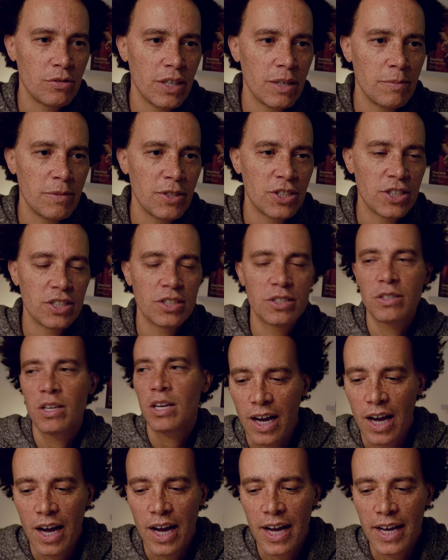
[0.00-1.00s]
images,
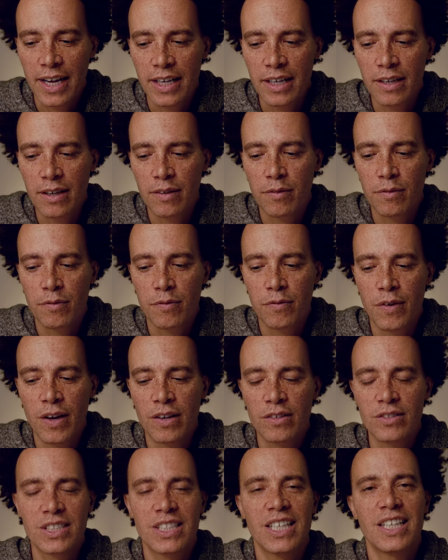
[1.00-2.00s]
I
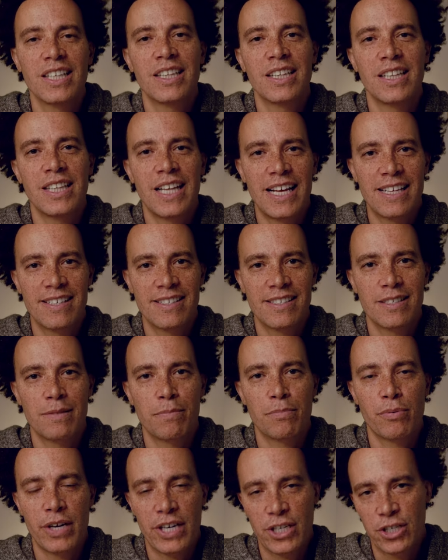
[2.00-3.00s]
felt less
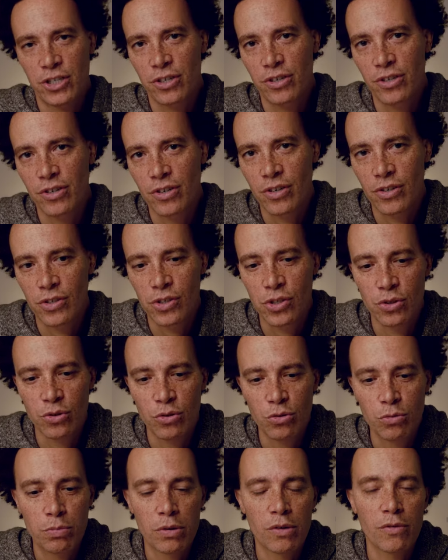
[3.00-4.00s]
pressure
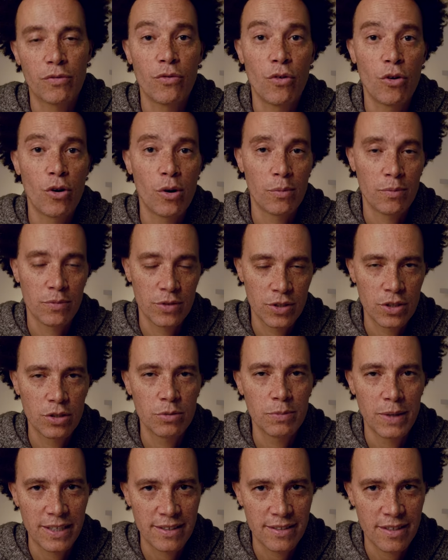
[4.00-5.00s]
to perform to
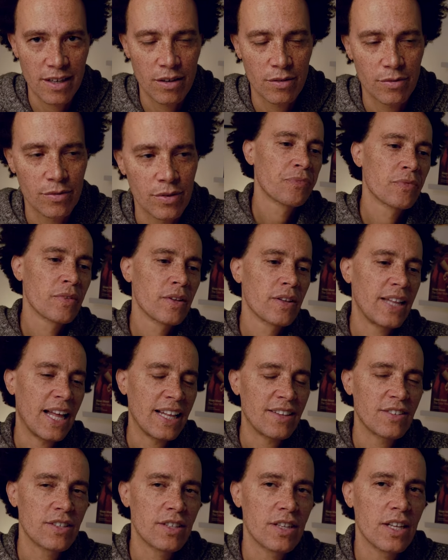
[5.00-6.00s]
myself.
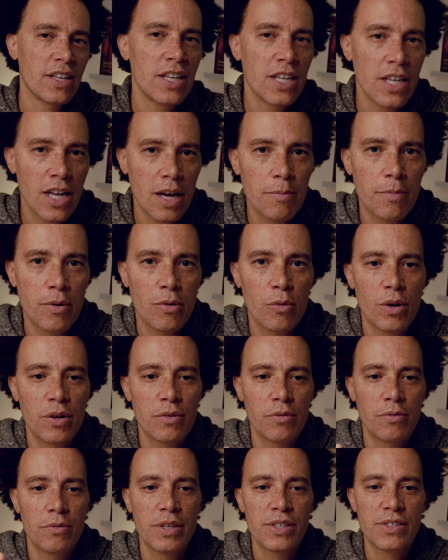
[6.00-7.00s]
That's the number
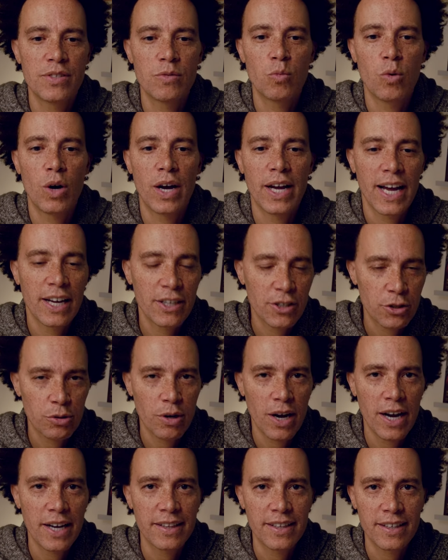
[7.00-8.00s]
one reason why I
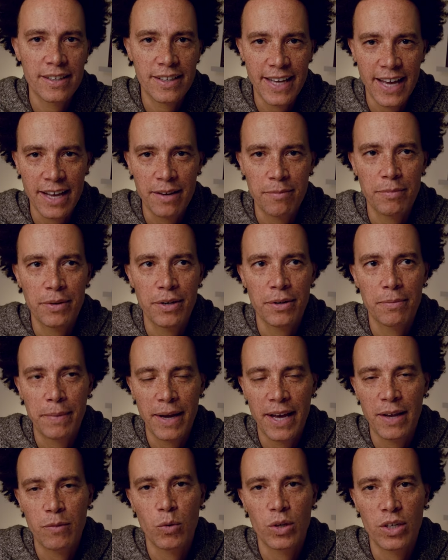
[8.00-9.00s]
tried the Kentmere
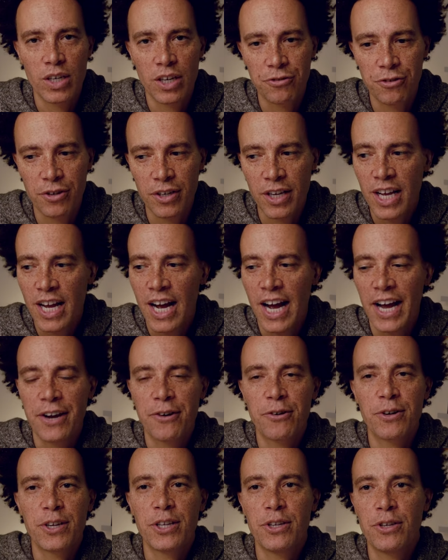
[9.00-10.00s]
Pan 100. I
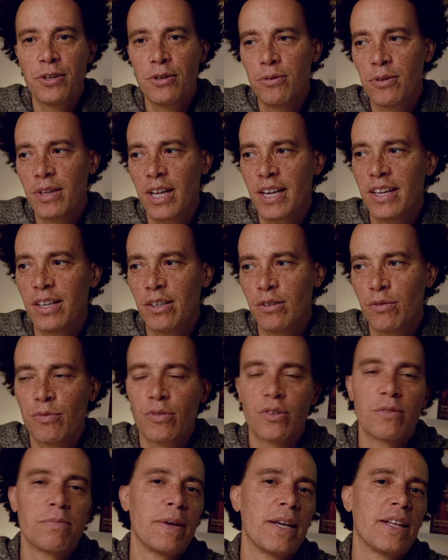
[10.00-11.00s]
already knew that
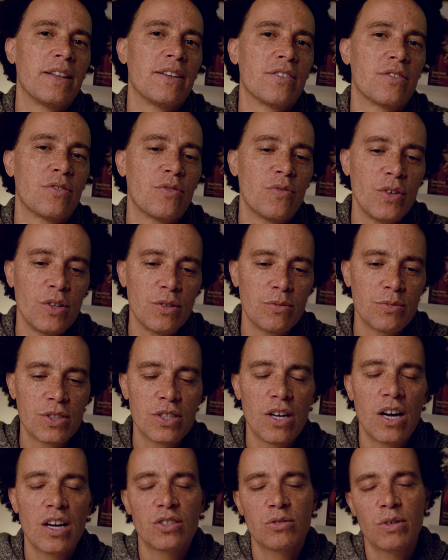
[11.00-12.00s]
Ilford made this film
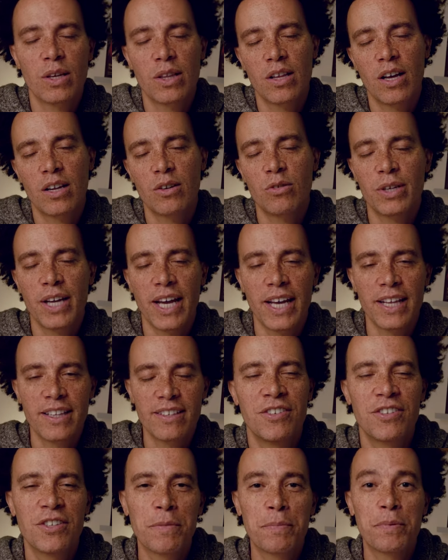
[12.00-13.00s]
stock, so I thought, okay,
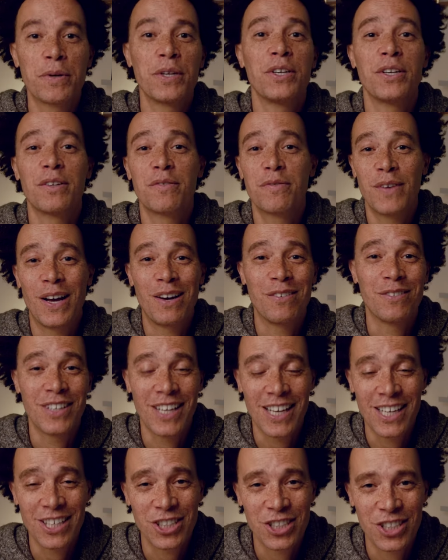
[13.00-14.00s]
this is a pretty good
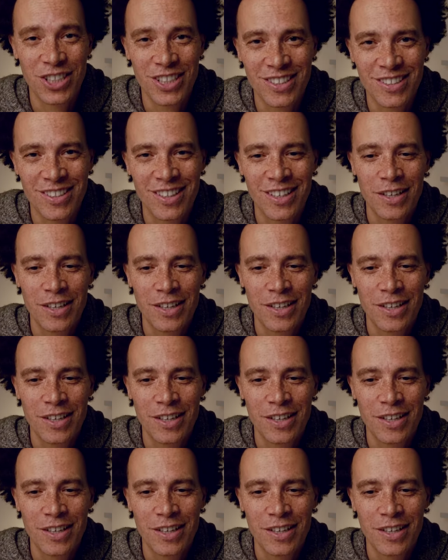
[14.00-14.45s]
foundation